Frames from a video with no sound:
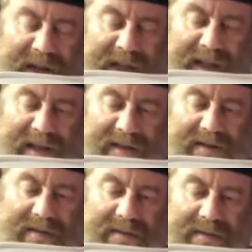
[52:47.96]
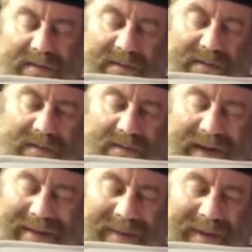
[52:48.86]
lenient.
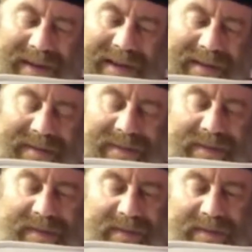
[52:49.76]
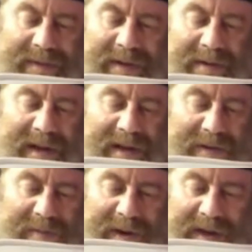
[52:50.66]
Right? We don't call
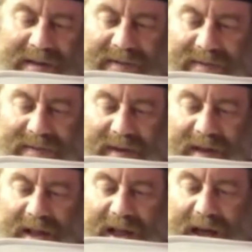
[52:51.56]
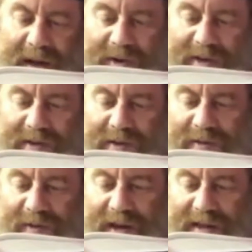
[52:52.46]
it bread. A person who
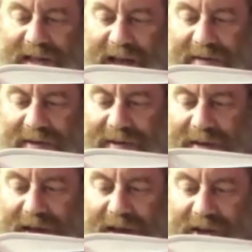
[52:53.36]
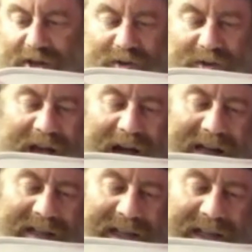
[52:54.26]
fears heaven should
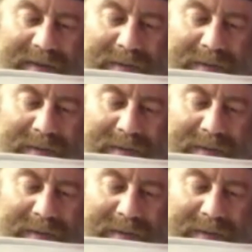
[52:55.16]
act in a